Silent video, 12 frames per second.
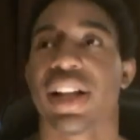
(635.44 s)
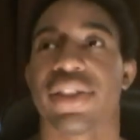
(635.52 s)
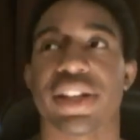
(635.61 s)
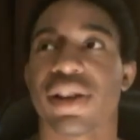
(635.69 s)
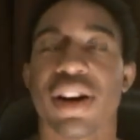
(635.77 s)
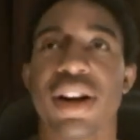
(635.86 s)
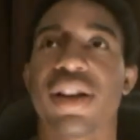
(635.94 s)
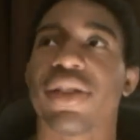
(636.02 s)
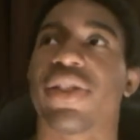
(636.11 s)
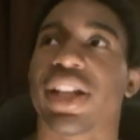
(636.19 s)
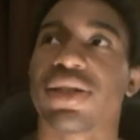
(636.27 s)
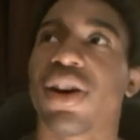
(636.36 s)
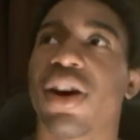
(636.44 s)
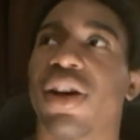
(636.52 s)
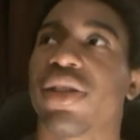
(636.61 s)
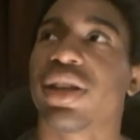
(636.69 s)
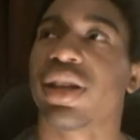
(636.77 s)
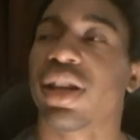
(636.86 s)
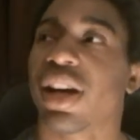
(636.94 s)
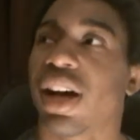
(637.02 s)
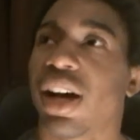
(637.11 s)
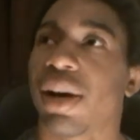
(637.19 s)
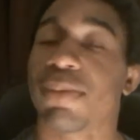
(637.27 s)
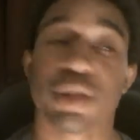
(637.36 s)

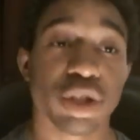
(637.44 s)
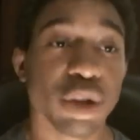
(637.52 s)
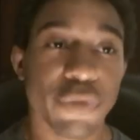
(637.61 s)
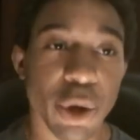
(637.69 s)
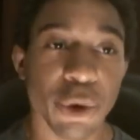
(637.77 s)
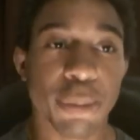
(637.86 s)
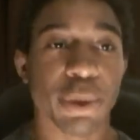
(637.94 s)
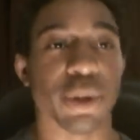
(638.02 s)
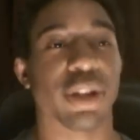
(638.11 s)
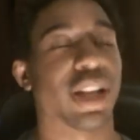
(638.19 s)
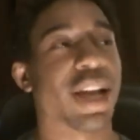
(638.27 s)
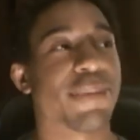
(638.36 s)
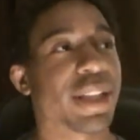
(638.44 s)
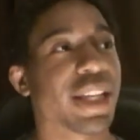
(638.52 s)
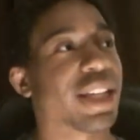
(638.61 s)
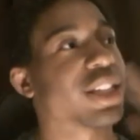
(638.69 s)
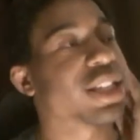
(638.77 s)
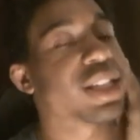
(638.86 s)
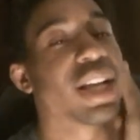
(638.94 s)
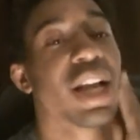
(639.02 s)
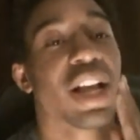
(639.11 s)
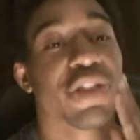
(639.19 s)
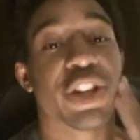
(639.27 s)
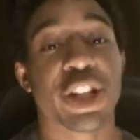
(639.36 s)
because you're vulnerable. I mean, like, just
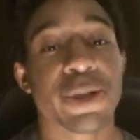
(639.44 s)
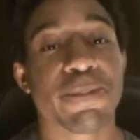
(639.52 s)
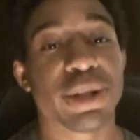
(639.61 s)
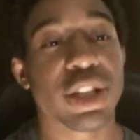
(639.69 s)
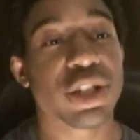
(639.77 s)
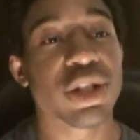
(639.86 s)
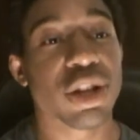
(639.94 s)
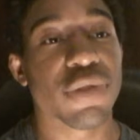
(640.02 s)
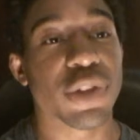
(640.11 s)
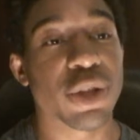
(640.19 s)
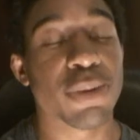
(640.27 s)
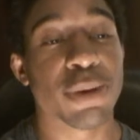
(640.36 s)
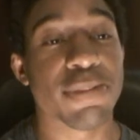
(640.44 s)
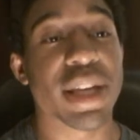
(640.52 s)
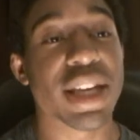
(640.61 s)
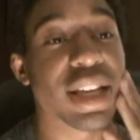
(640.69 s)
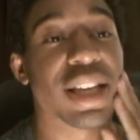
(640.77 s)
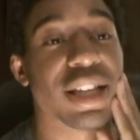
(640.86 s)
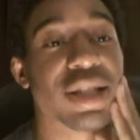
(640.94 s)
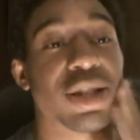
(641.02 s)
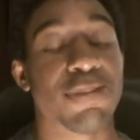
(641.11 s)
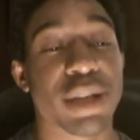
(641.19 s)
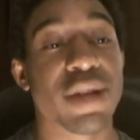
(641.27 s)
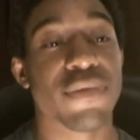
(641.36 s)
the disposition of a human being is
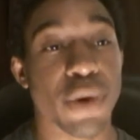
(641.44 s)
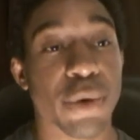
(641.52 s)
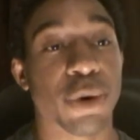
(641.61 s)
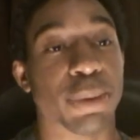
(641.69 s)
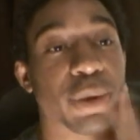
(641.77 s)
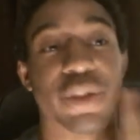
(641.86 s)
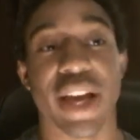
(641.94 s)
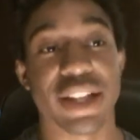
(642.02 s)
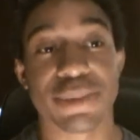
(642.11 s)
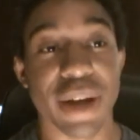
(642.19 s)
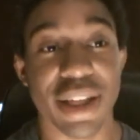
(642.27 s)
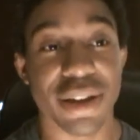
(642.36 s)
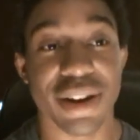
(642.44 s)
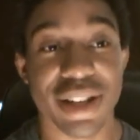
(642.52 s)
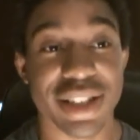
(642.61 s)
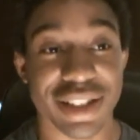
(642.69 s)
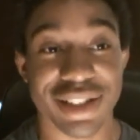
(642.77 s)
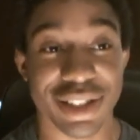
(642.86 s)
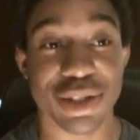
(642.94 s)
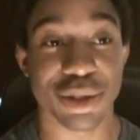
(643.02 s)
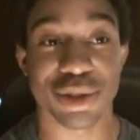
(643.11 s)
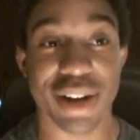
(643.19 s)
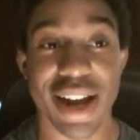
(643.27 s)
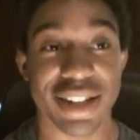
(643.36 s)
to be vulnerable. That's why there is
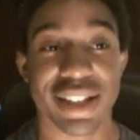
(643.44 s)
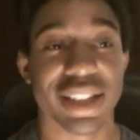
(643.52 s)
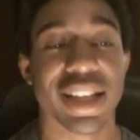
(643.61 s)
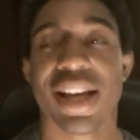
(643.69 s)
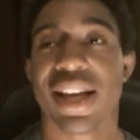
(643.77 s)
existential tragedy